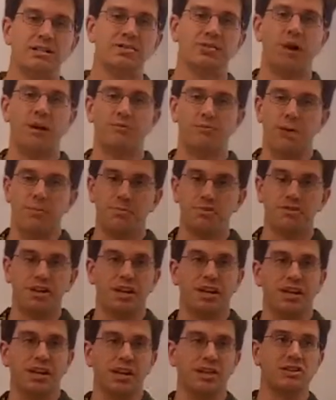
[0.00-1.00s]
so I'm
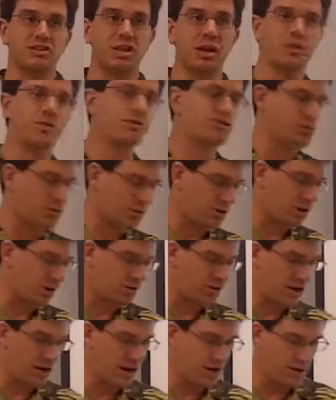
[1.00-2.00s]
representing a territory
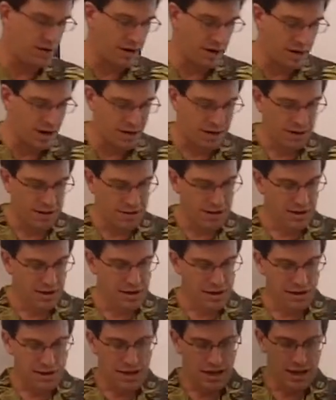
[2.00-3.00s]
or an area,
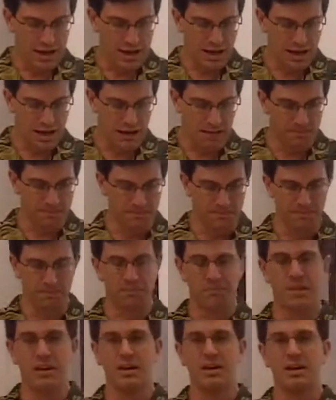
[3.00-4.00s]

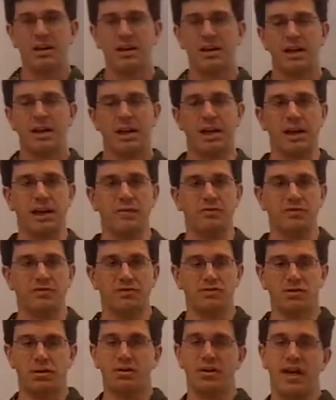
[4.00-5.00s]

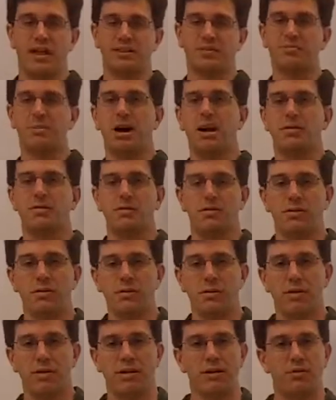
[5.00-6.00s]
and so that's my
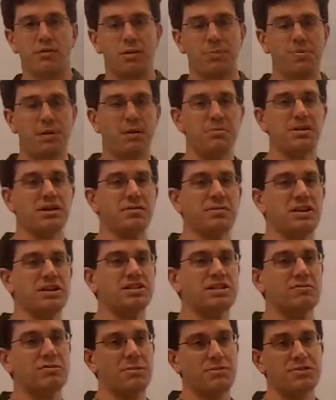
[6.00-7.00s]
republic,
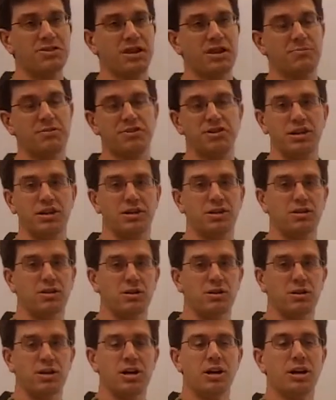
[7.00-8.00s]
means they represent a
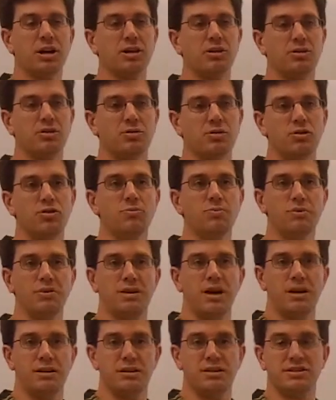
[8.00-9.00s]
particular
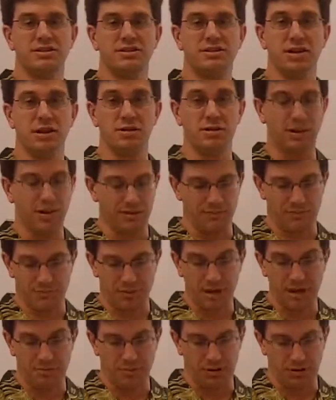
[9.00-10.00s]
group, not necessarily
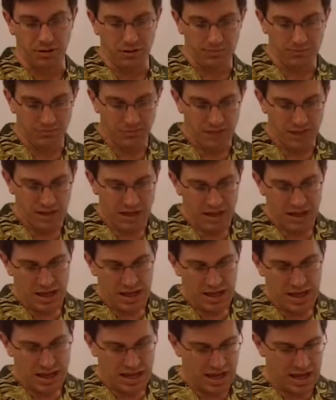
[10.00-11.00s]
of people.
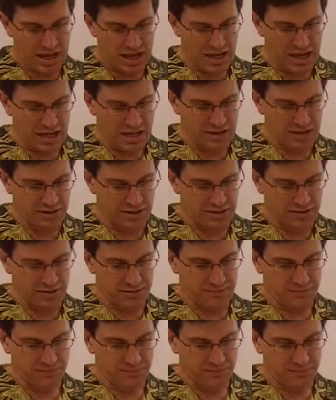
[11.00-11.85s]
And